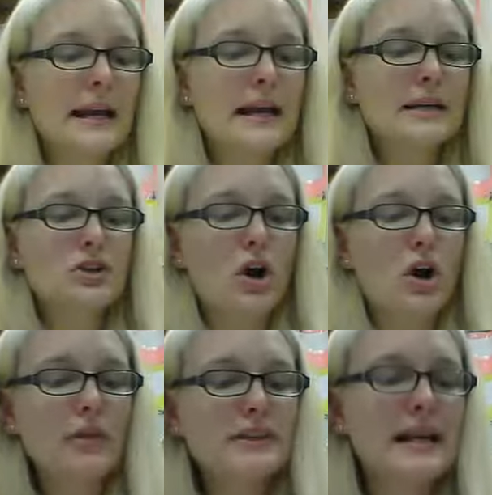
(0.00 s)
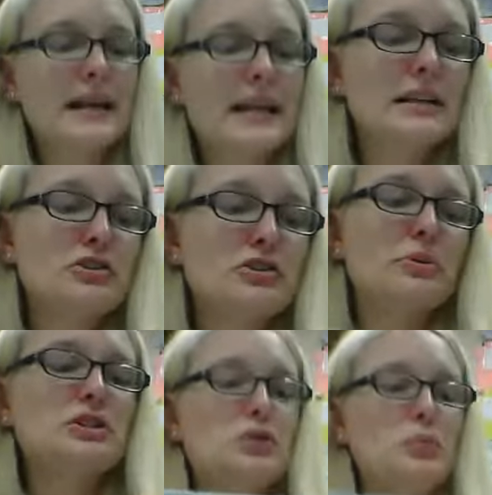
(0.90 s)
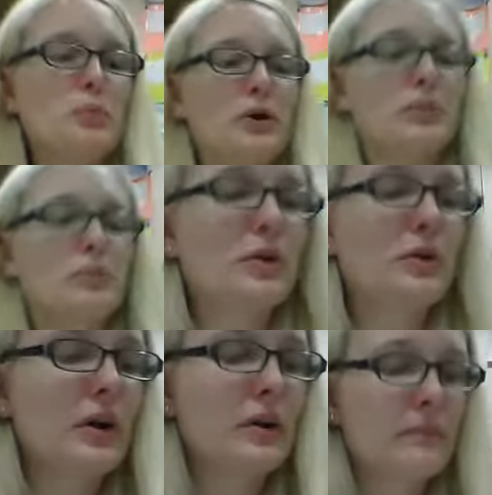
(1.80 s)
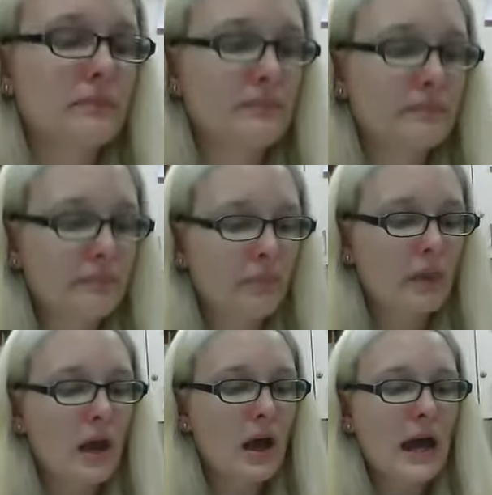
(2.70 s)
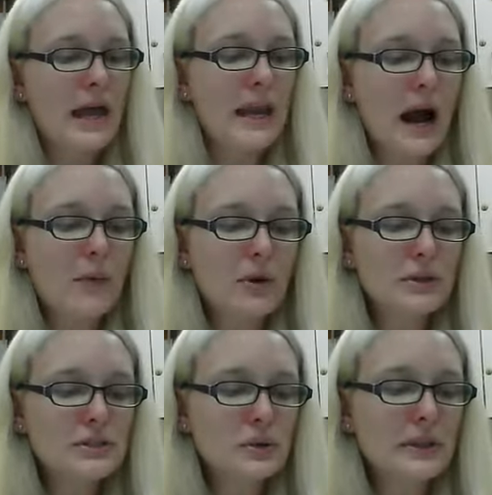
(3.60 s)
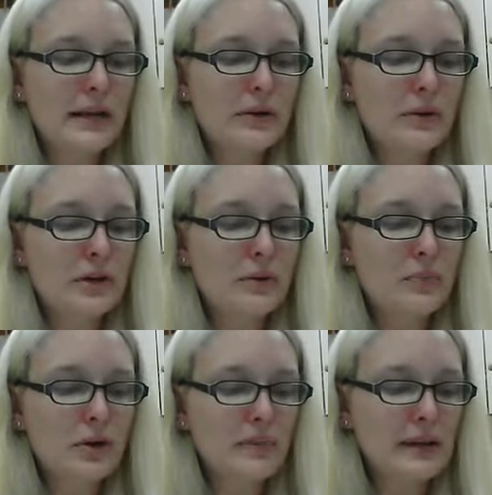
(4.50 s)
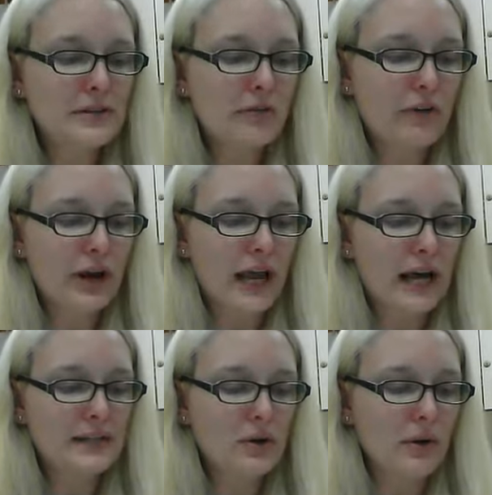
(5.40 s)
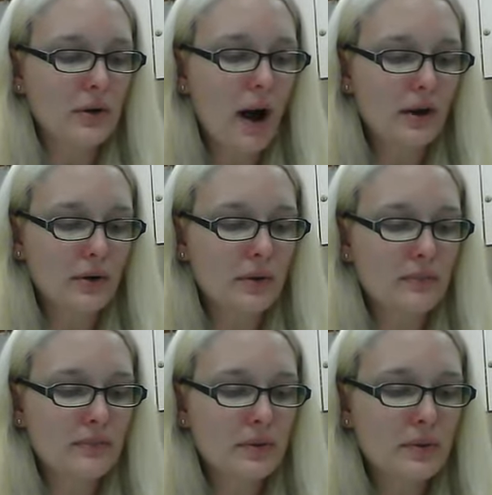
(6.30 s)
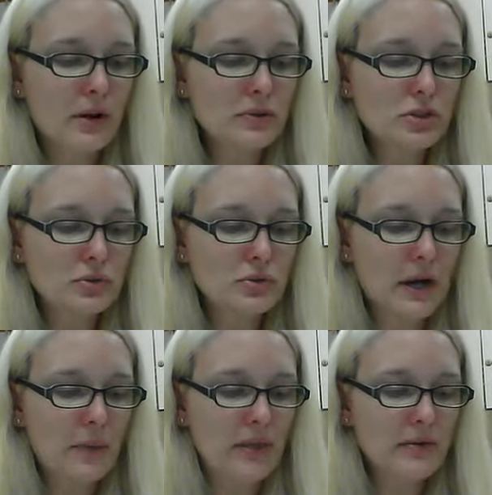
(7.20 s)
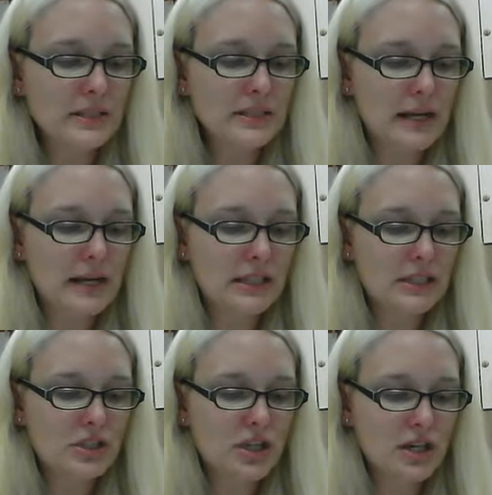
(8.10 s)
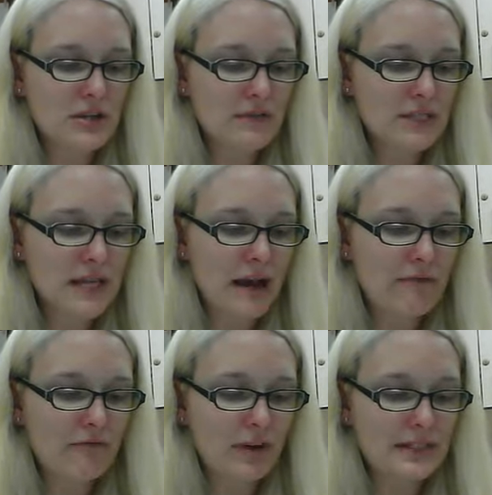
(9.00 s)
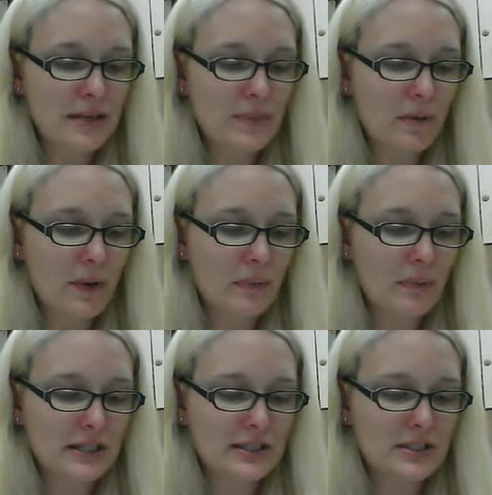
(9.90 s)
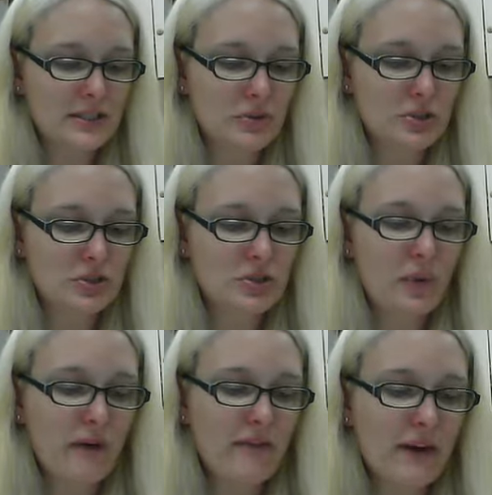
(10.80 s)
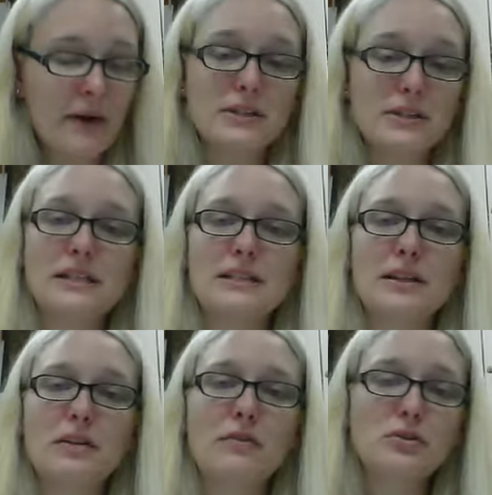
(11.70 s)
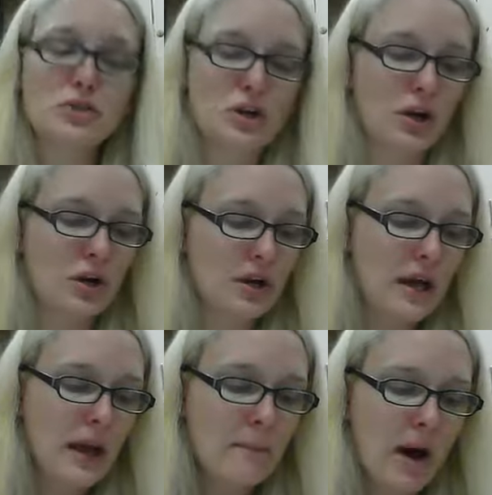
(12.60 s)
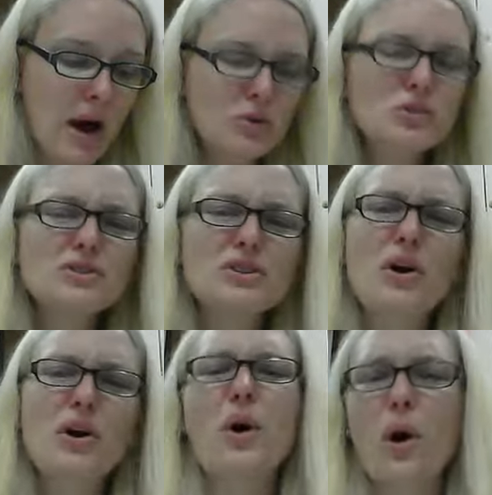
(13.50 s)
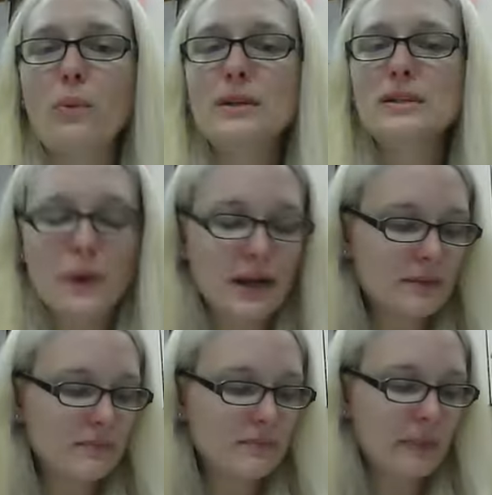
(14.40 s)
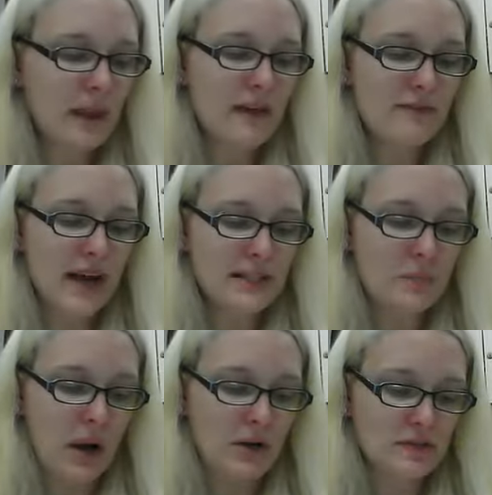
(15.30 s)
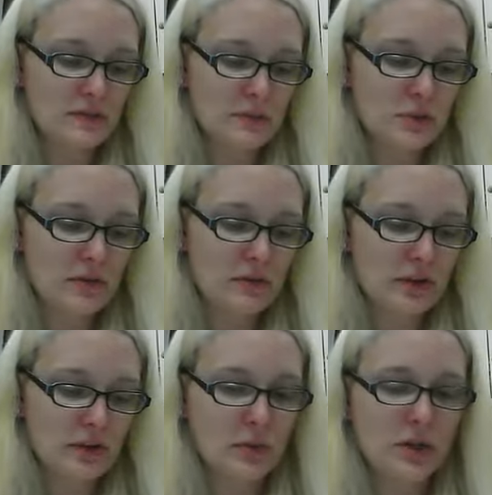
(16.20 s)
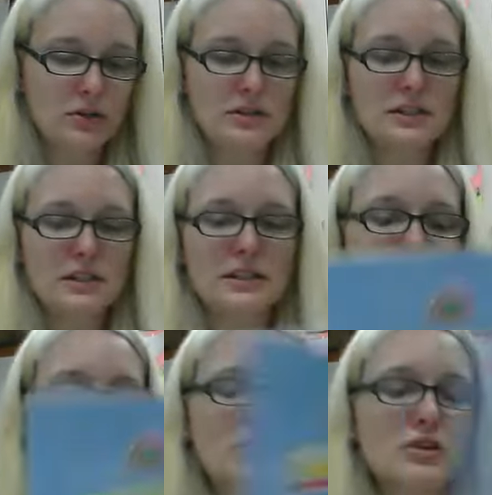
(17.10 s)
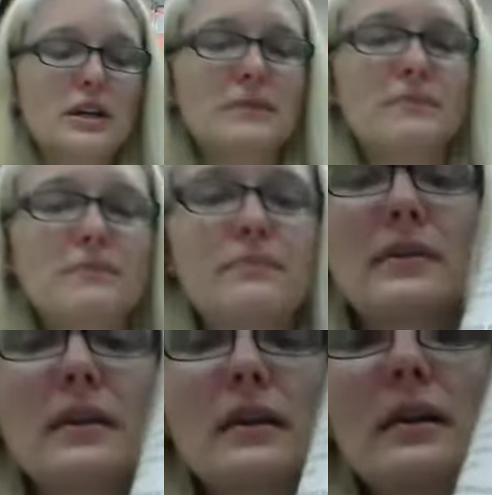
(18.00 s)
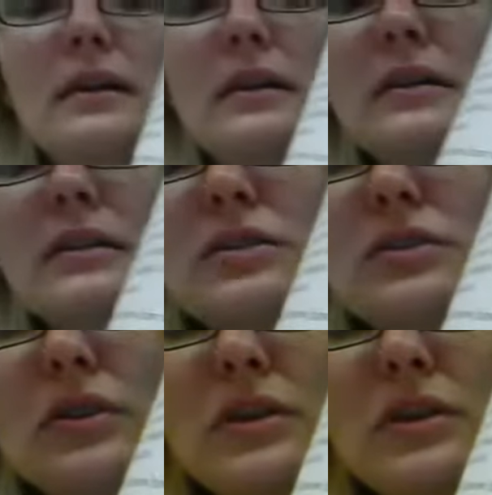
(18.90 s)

they enter all the data into a supercomputer. An hour or so later, the computer makes a forecast called a model. The model shows how weather is likely to change over time. For example, it might predict temperatures 12 hours into the future. Models aren't always right. In fact, models from two different computers can disagree. So